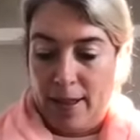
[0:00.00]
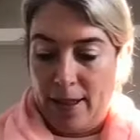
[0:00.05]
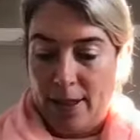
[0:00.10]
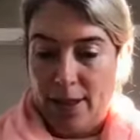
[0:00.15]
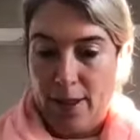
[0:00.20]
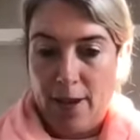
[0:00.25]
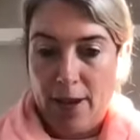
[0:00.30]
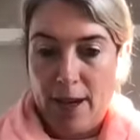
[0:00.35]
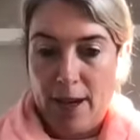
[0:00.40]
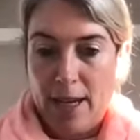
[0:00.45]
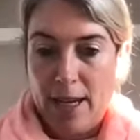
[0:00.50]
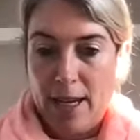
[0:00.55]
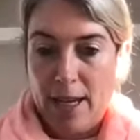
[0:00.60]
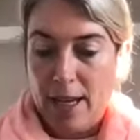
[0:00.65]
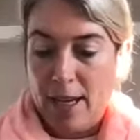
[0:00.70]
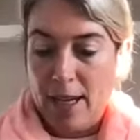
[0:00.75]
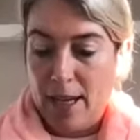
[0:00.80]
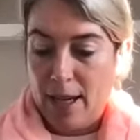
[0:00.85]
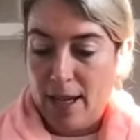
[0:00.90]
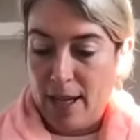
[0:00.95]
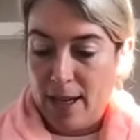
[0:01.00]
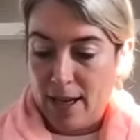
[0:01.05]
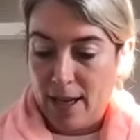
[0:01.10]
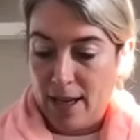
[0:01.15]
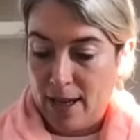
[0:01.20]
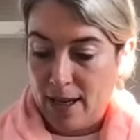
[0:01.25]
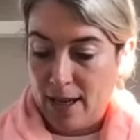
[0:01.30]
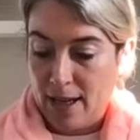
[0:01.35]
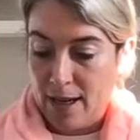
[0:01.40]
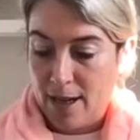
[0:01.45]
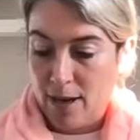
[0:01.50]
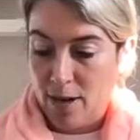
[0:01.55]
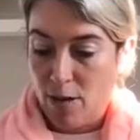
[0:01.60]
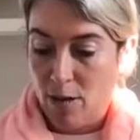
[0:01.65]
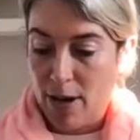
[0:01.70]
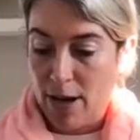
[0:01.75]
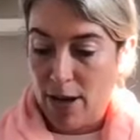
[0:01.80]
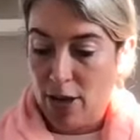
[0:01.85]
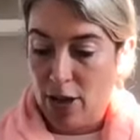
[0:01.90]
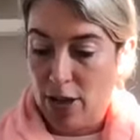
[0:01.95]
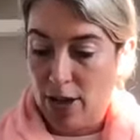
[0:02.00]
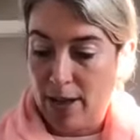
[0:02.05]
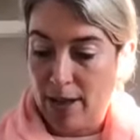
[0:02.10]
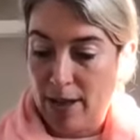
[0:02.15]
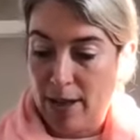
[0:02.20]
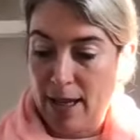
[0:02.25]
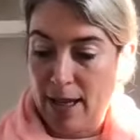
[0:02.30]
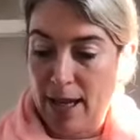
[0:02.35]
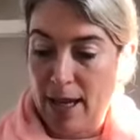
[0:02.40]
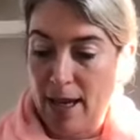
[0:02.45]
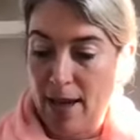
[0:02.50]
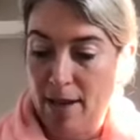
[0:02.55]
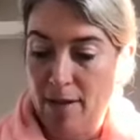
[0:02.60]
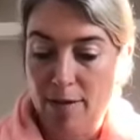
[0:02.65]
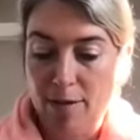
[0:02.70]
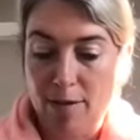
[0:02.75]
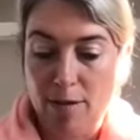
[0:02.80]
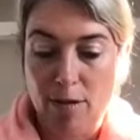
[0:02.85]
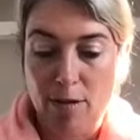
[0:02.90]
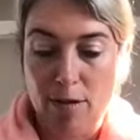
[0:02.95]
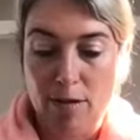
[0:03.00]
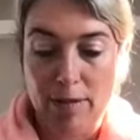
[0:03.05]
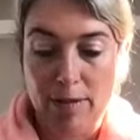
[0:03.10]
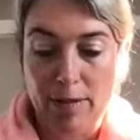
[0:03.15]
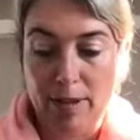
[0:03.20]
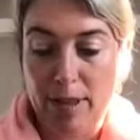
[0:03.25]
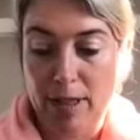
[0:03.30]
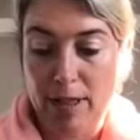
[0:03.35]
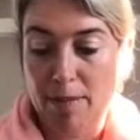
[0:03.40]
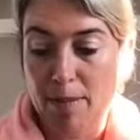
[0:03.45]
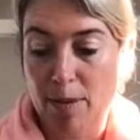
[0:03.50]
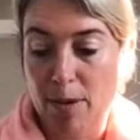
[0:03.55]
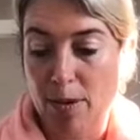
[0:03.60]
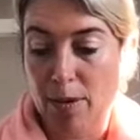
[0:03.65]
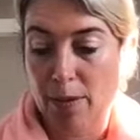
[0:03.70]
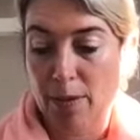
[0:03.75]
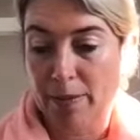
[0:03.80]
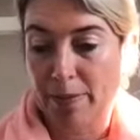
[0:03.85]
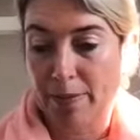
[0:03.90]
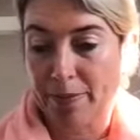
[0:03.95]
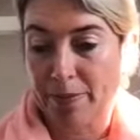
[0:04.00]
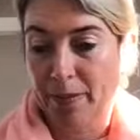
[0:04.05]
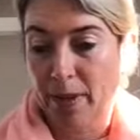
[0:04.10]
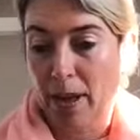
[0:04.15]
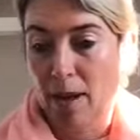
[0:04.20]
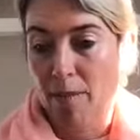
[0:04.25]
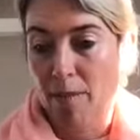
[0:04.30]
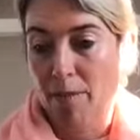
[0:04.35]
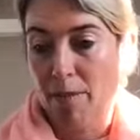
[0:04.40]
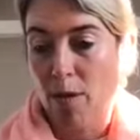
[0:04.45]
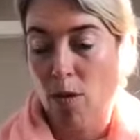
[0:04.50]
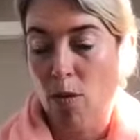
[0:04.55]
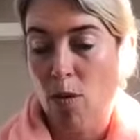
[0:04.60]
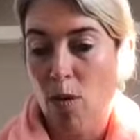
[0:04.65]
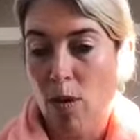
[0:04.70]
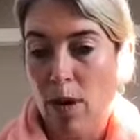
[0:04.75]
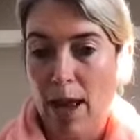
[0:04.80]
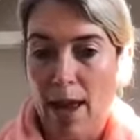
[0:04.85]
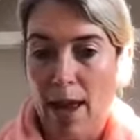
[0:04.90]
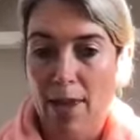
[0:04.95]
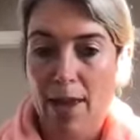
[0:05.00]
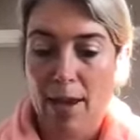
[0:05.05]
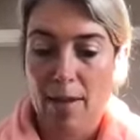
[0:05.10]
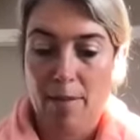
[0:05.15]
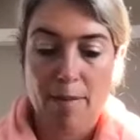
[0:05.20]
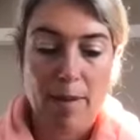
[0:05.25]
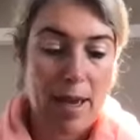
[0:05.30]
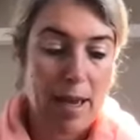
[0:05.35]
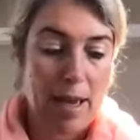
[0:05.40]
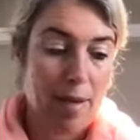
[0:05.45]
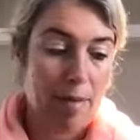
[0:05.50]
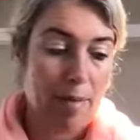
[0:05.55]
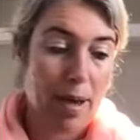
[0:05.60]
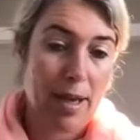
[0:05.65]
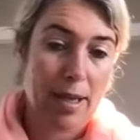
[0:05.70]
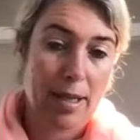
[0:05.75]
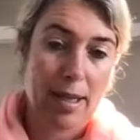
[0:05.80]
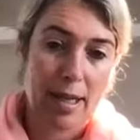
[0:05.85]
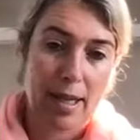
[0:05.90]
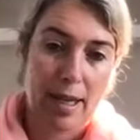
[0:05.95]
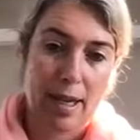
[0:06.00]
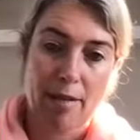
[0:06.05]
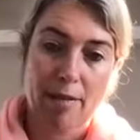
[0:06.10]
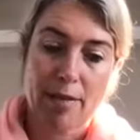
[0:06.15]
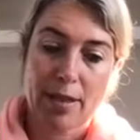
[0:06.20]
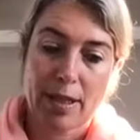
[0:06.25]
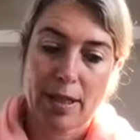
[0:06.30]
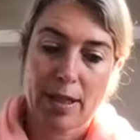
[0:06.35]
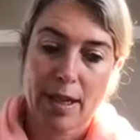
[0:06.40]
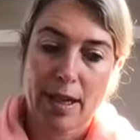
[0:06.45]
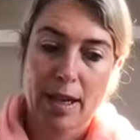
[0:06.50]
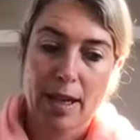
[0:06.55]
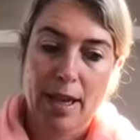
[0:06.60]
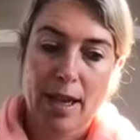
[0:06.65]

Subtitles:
So any questions there for Deep Blue? All, I think, make amazing gifts.